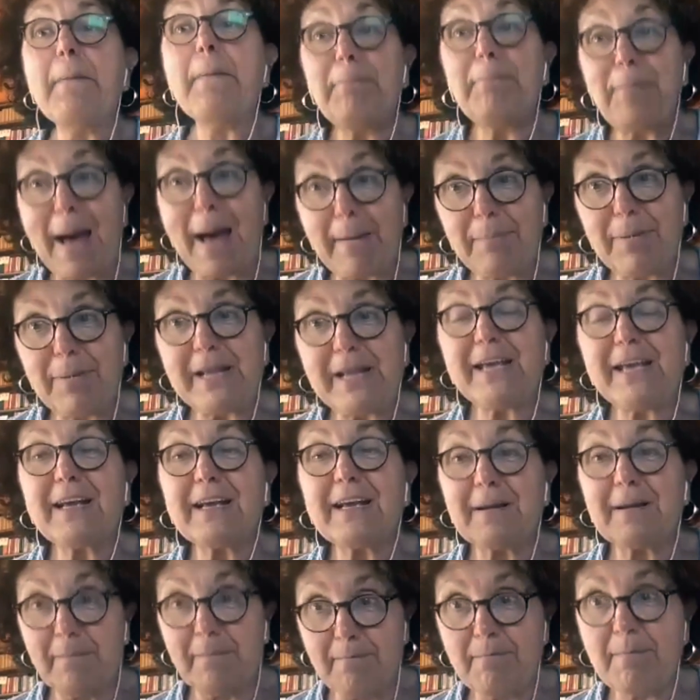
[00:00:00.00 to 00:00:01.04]

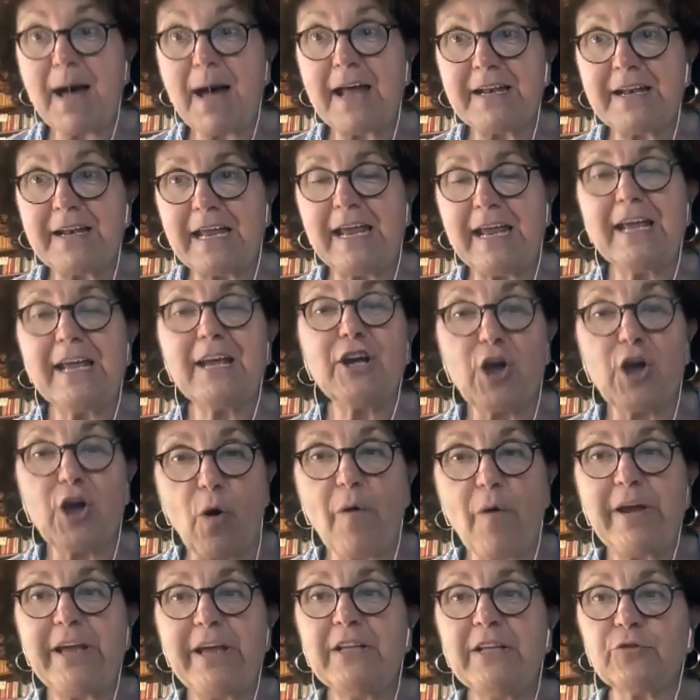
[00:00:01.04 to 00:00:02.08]
public money
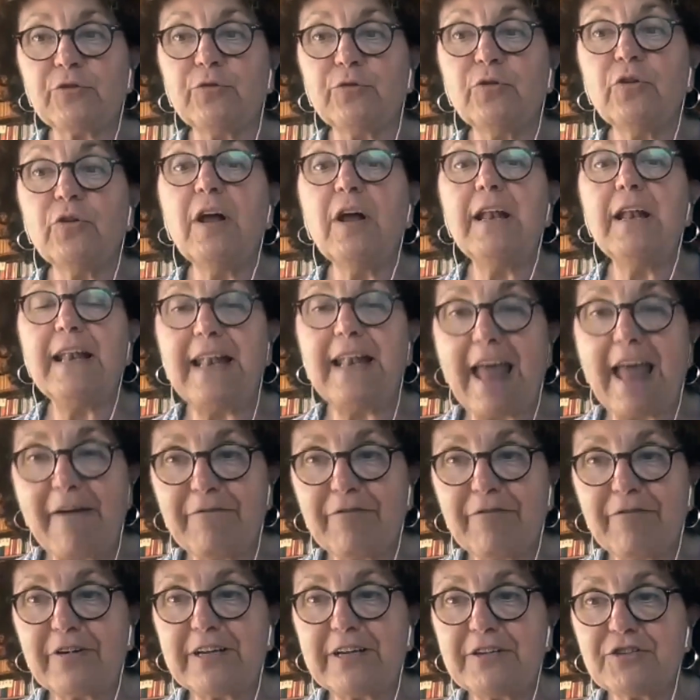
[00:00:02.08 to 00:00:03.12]
going to
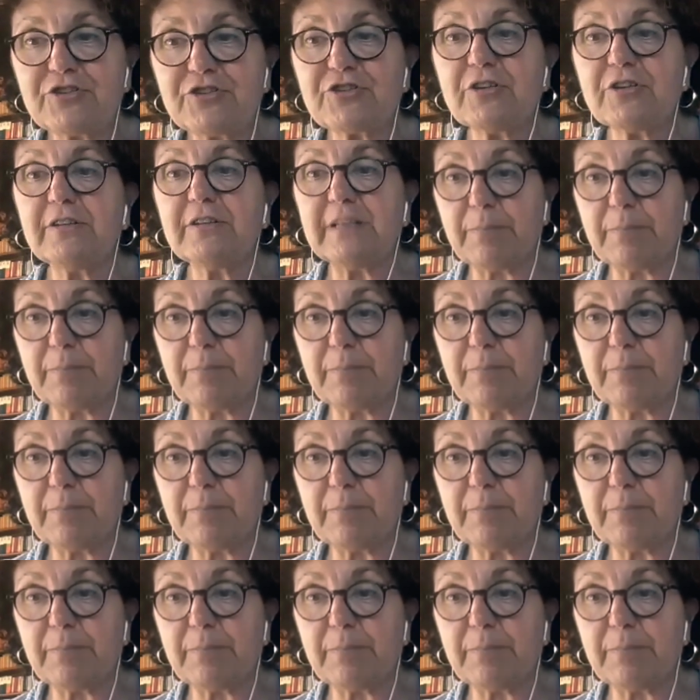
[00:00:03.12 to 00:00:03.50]
leverage